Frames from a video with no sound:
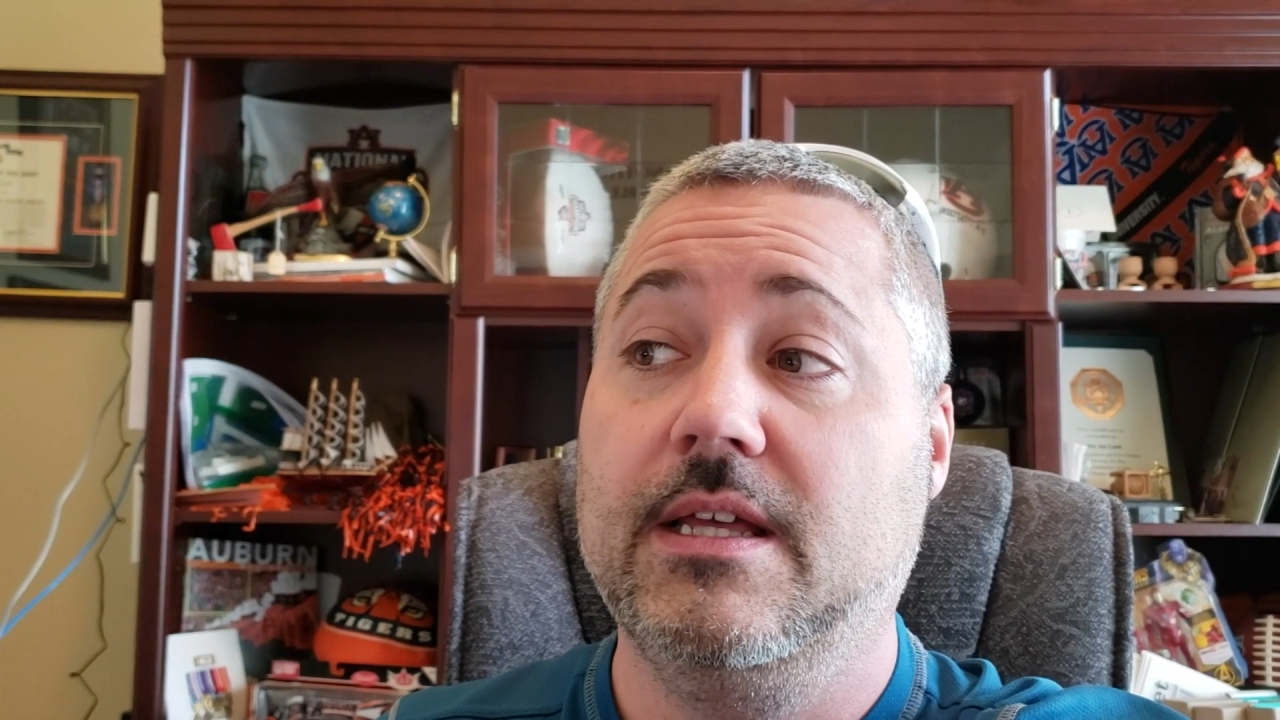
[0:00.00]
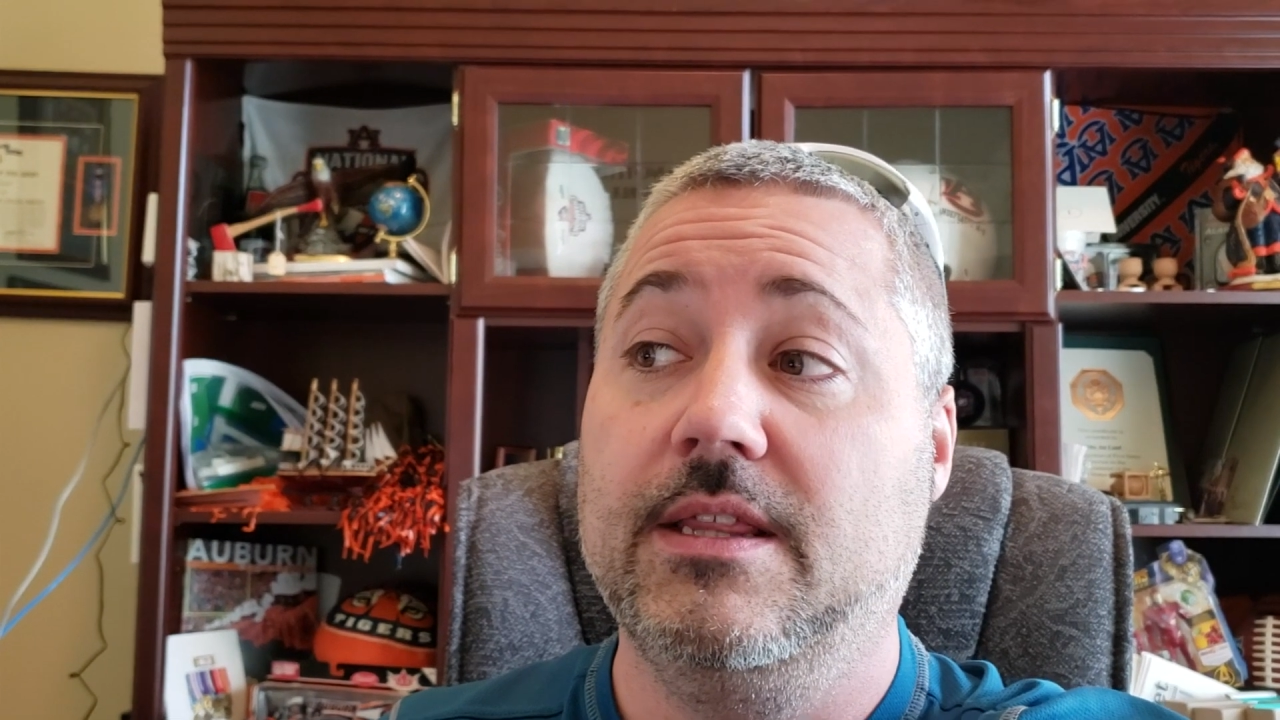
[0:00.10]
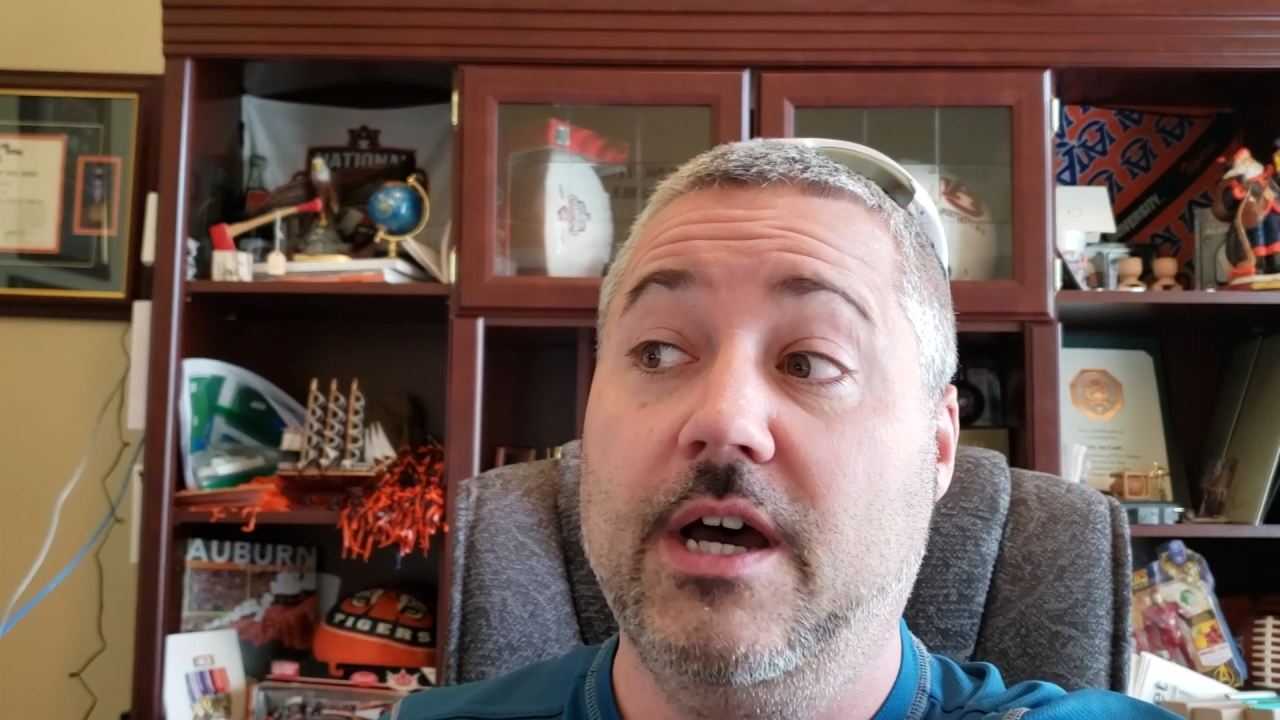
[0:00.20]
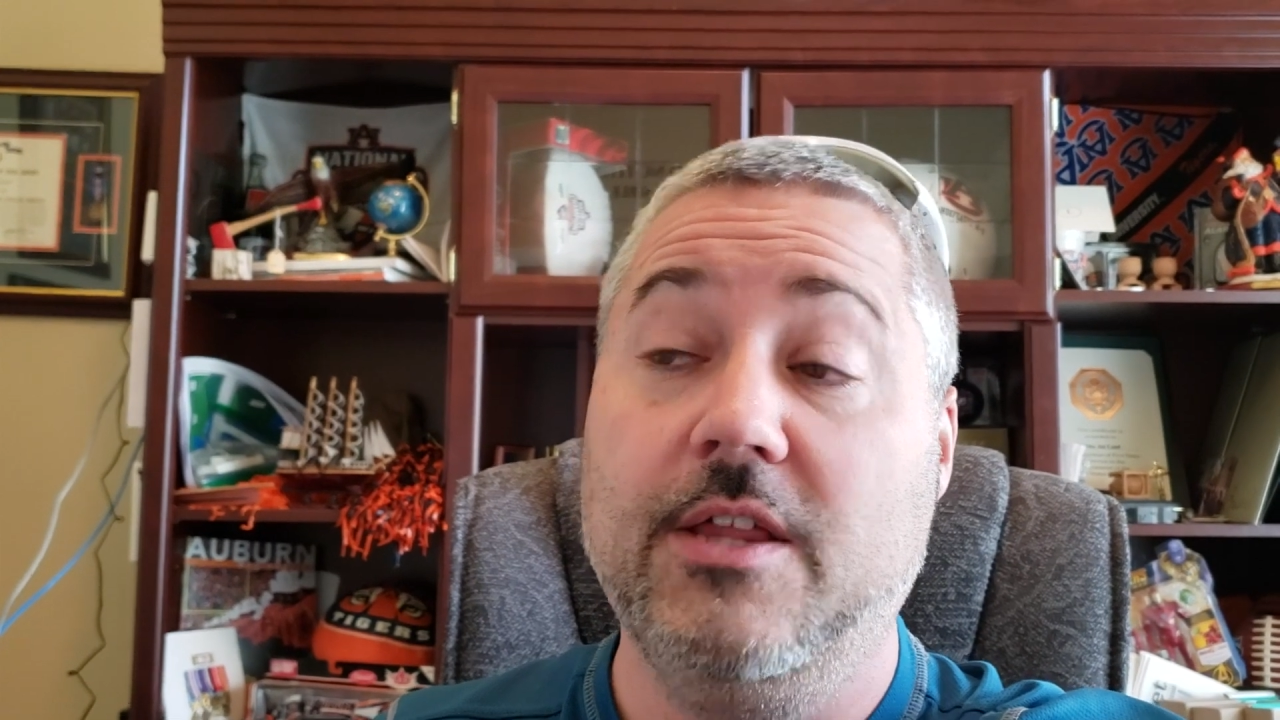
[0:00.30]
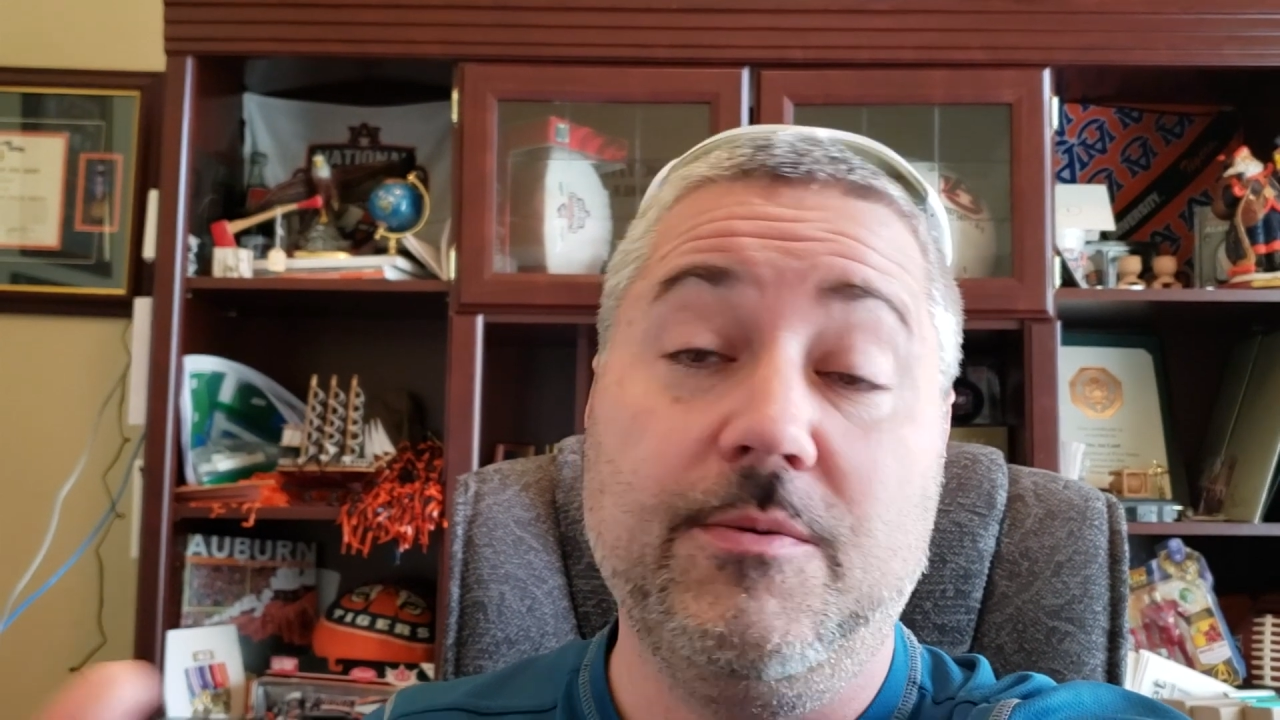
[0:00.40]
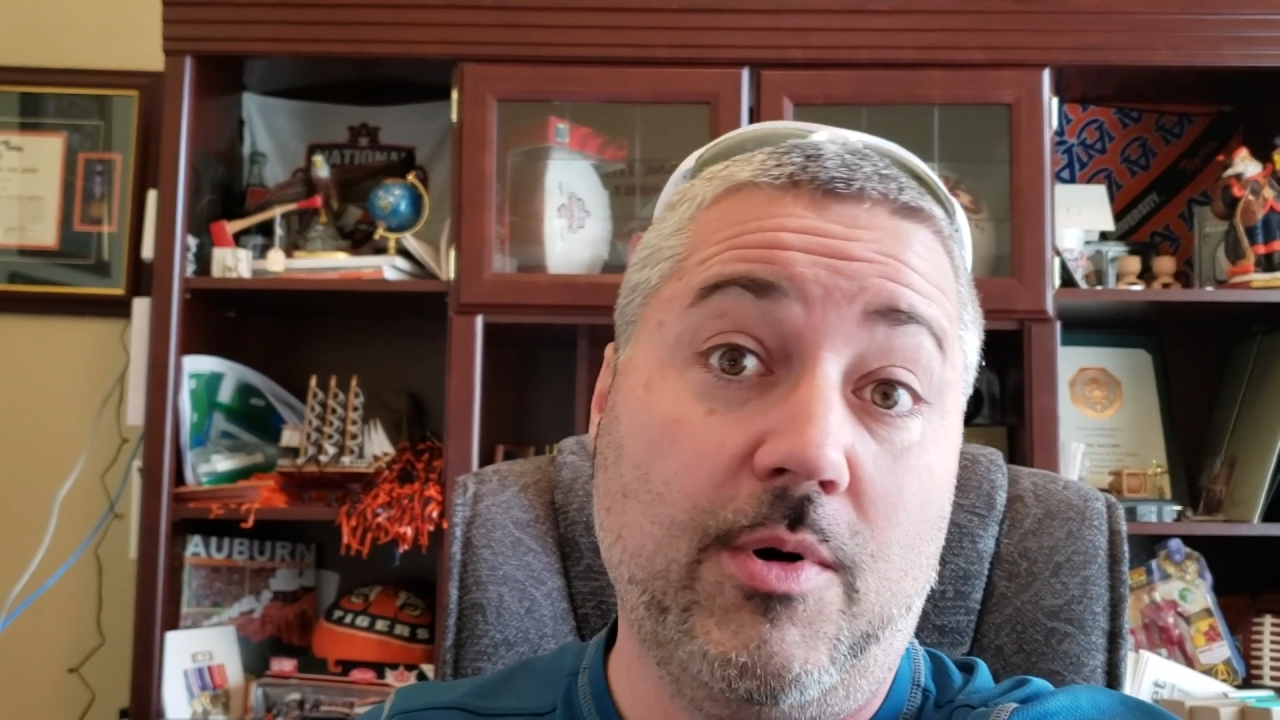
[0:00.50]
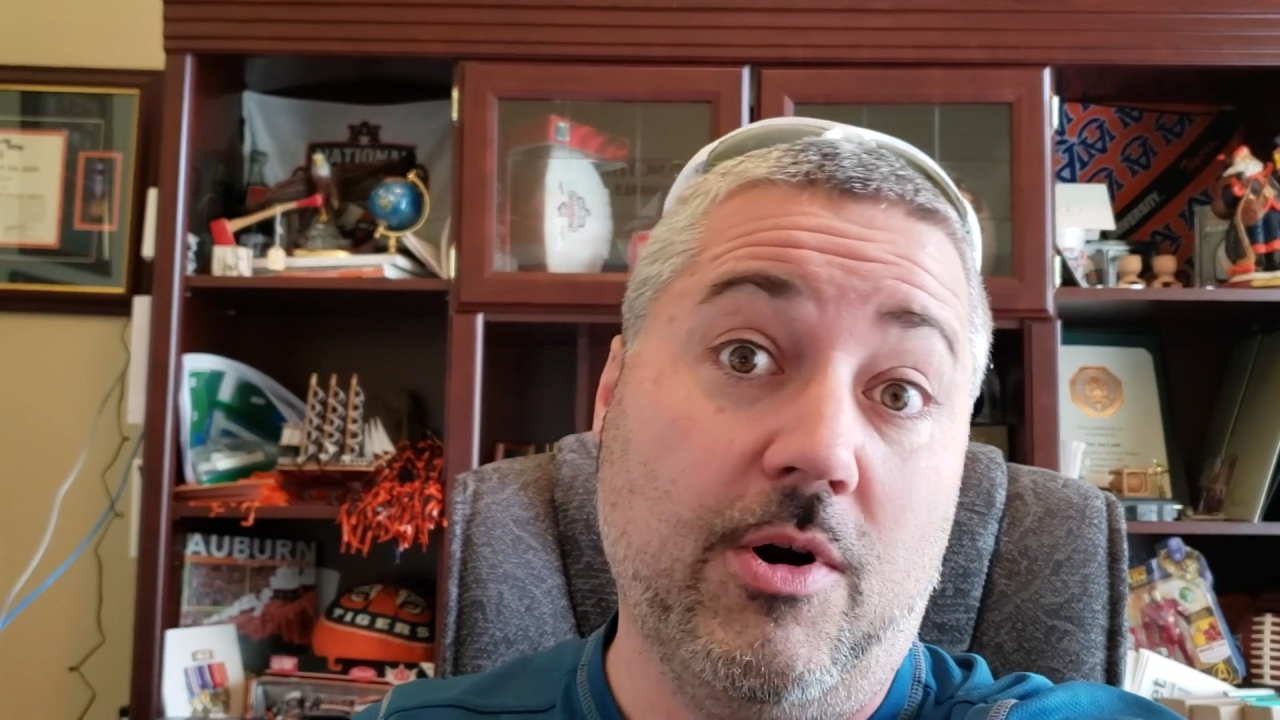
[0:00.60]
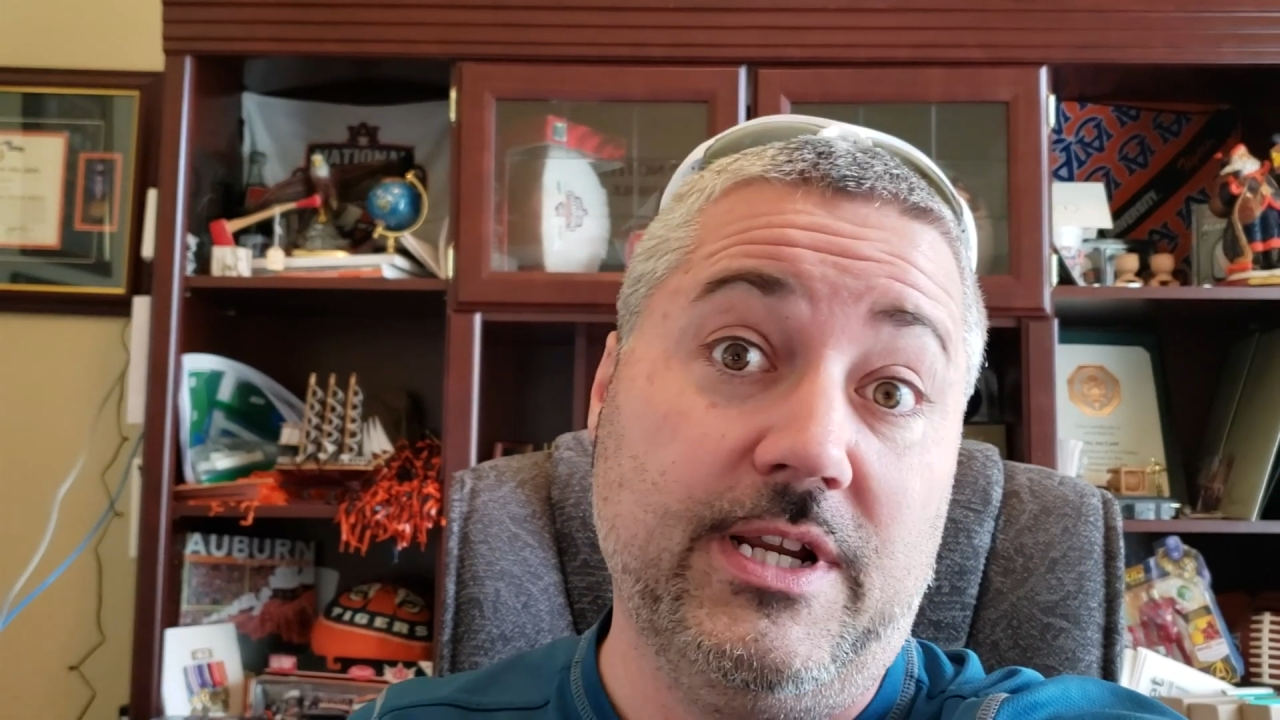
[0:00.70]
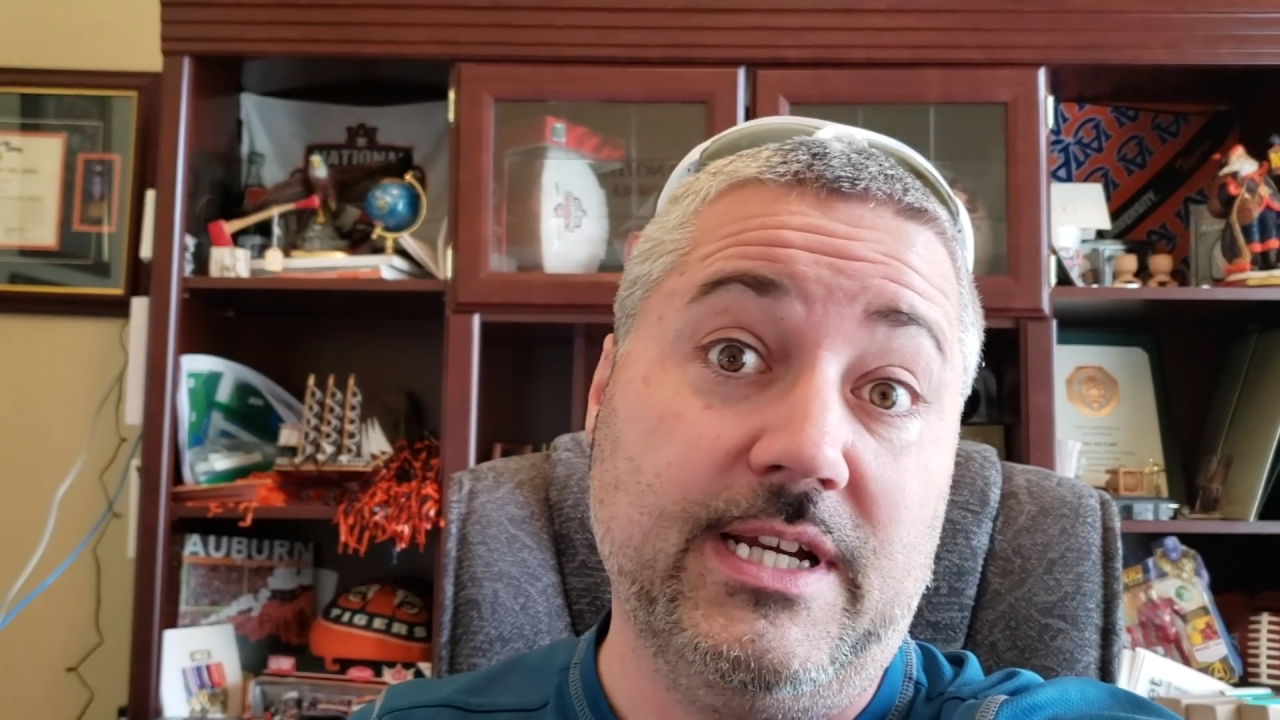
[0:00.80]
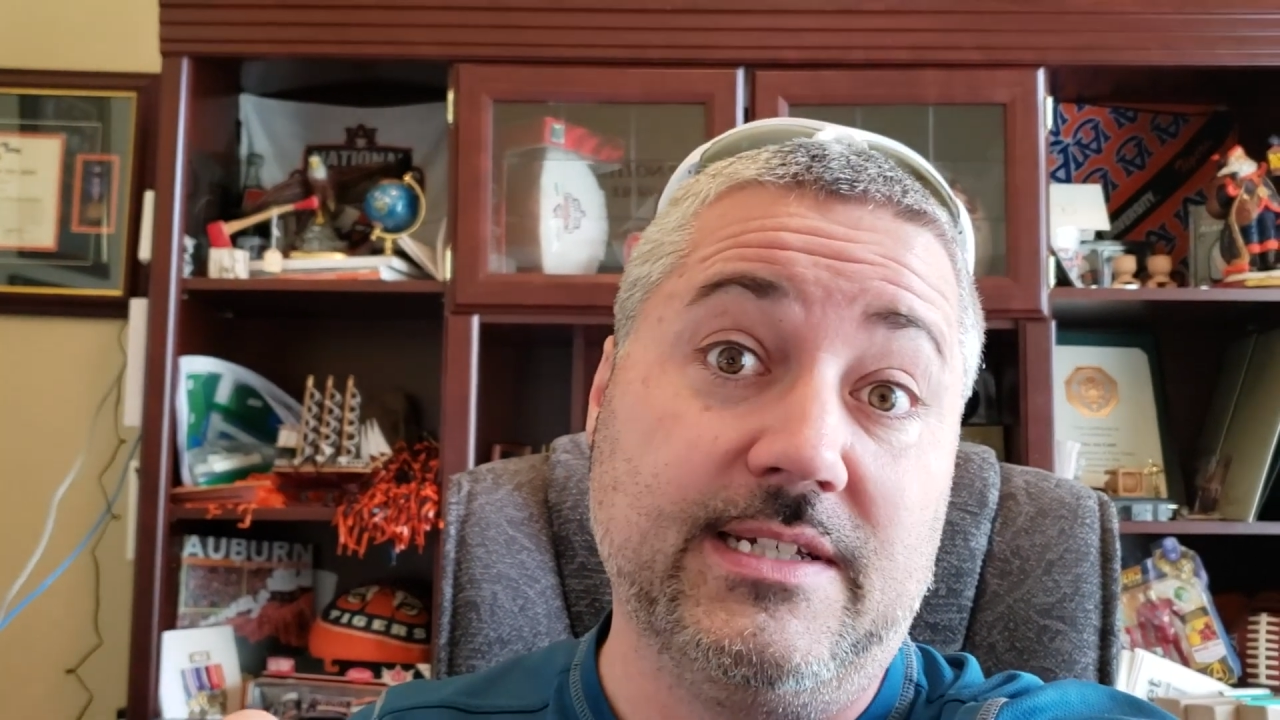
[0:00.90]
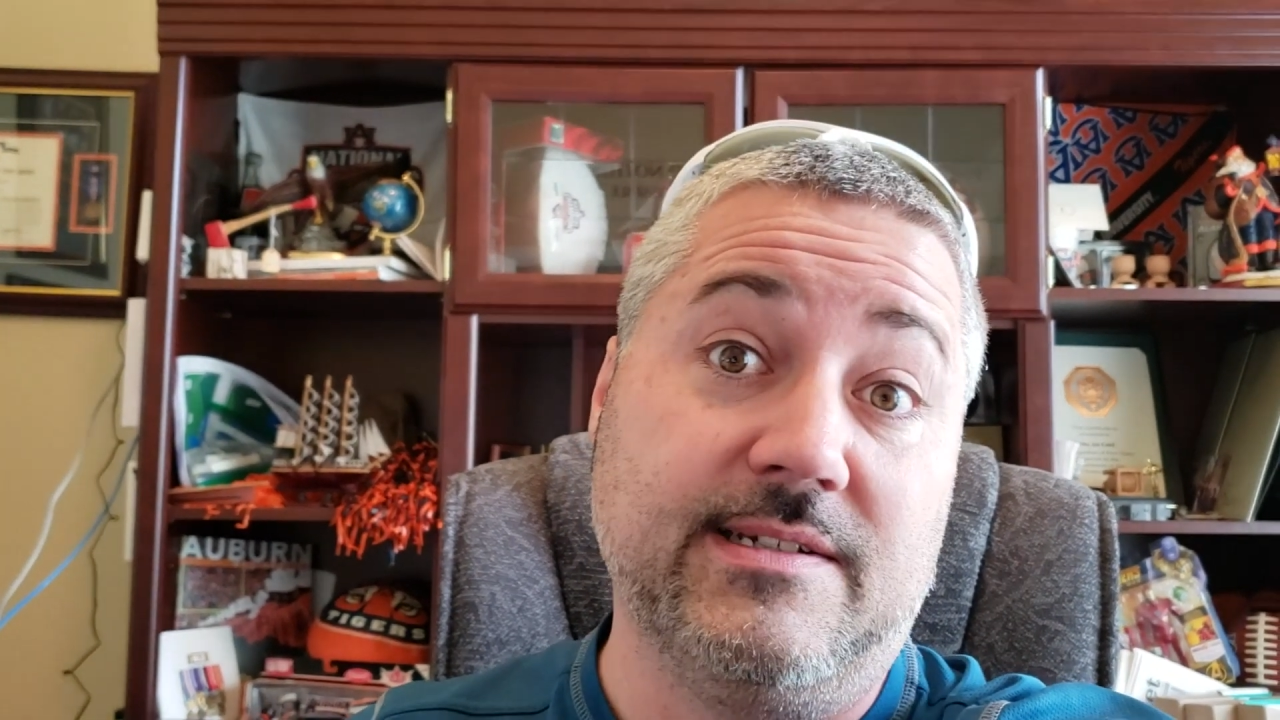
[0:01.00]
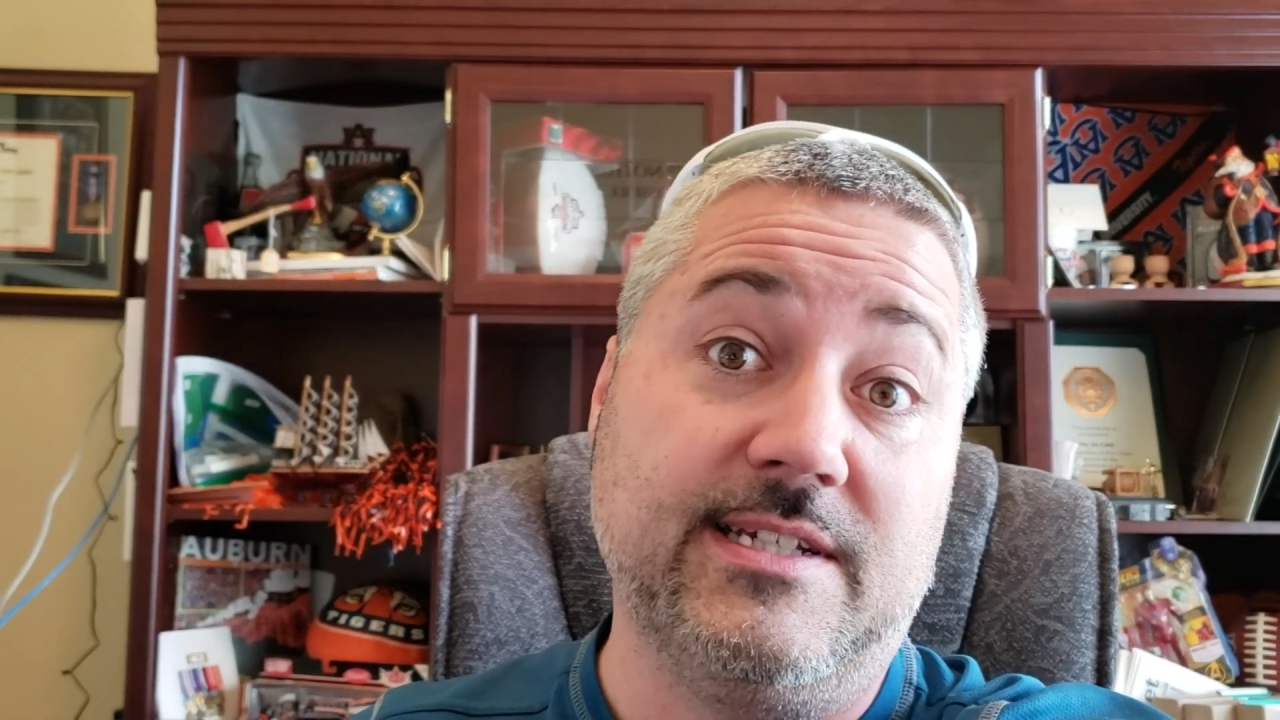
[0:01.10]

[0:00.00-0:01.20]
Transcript: the other part is